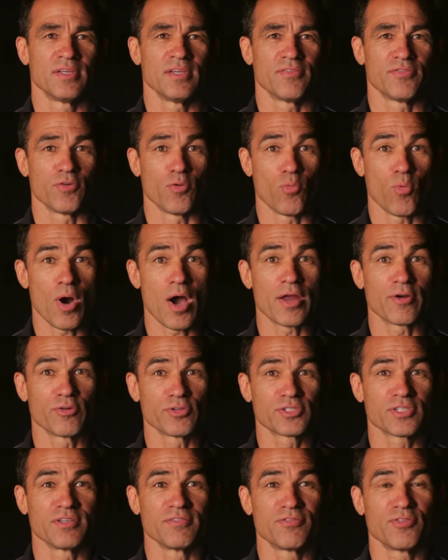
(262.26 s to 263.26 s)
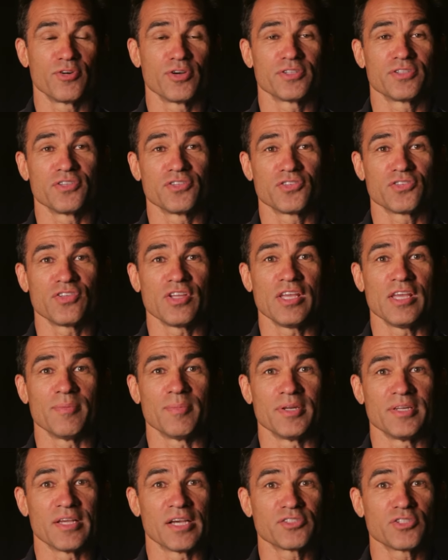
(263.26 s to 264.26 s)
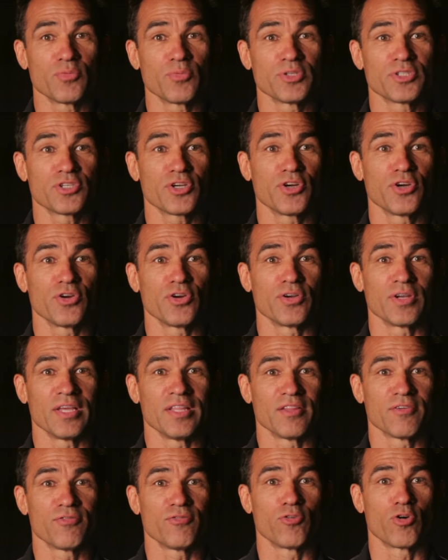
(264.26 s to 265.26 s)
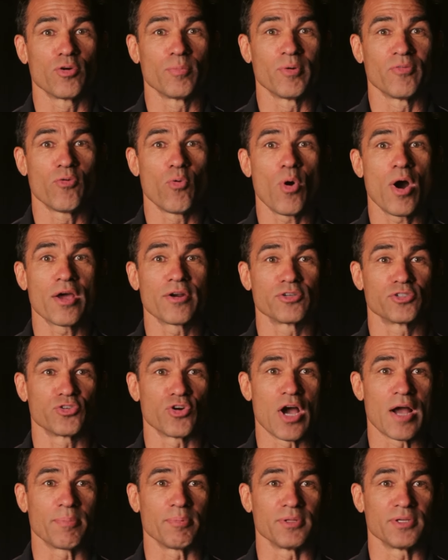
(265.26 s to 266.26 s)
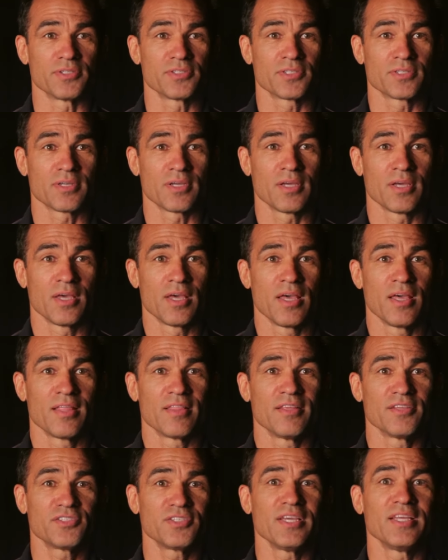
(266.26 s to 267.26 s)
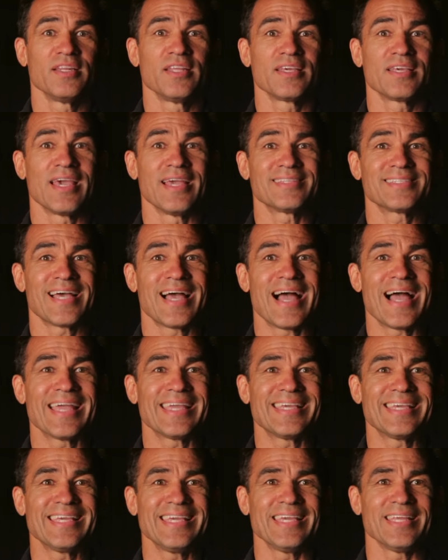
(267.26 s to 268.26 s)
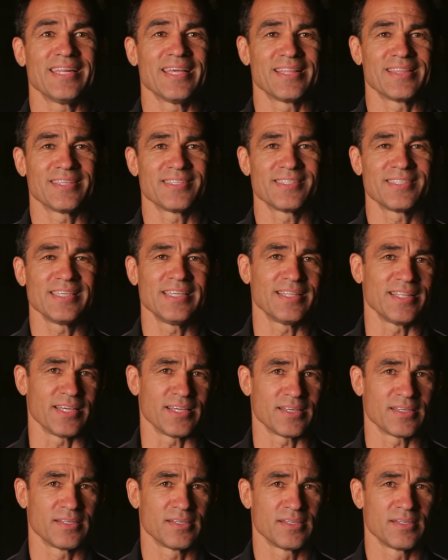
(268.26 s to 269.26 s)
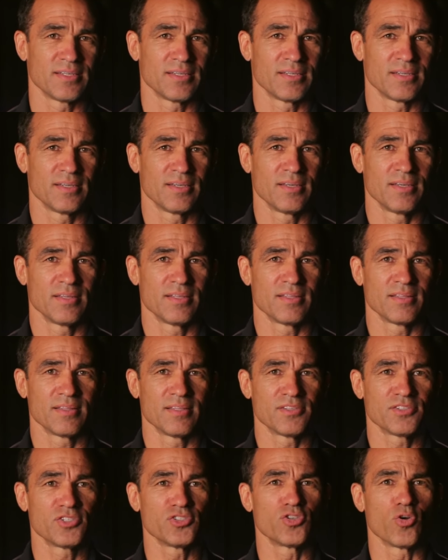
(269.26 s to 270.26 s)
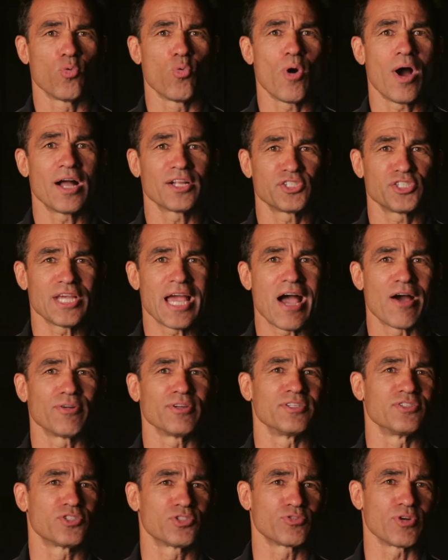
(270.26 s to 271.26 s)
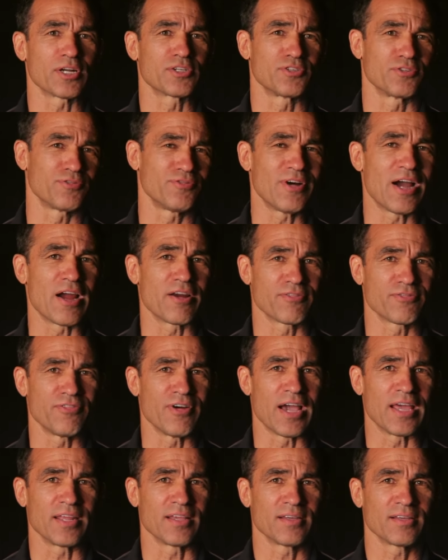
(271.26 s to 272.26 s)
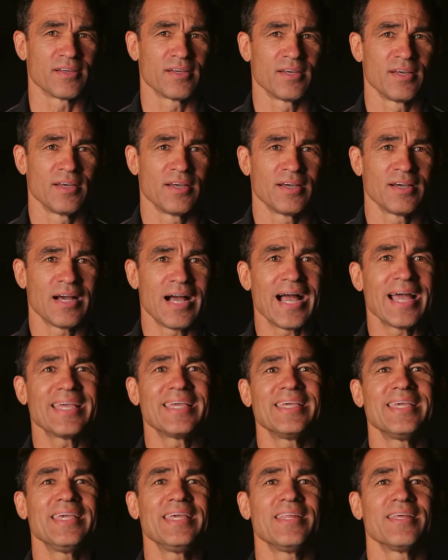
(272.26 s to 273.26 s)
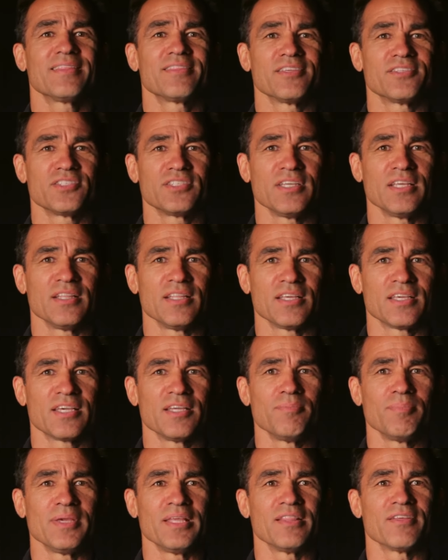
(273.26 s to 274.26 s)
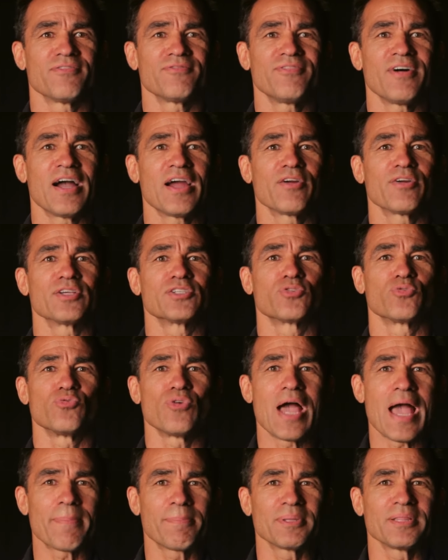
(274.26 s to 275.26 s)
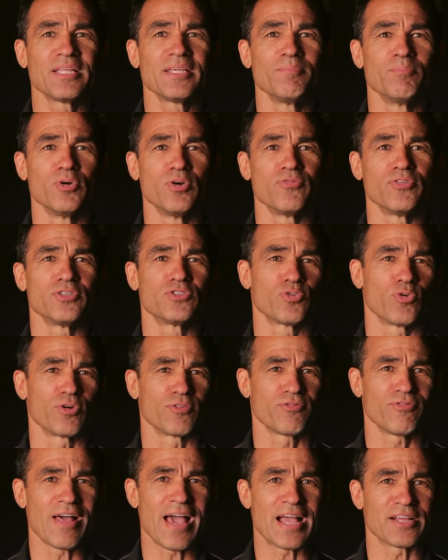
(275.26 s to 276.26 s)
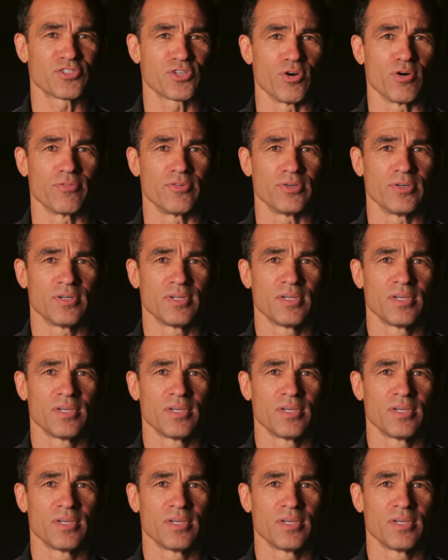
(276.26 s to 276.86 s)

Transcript: If the water is converted to steam and doesn't return in the form of water droplets, this indicates high heat at the ceiling. This is a watch out in structure firefighting. High heat at the ceiling can mean the fire is rapidly moving toward flashover.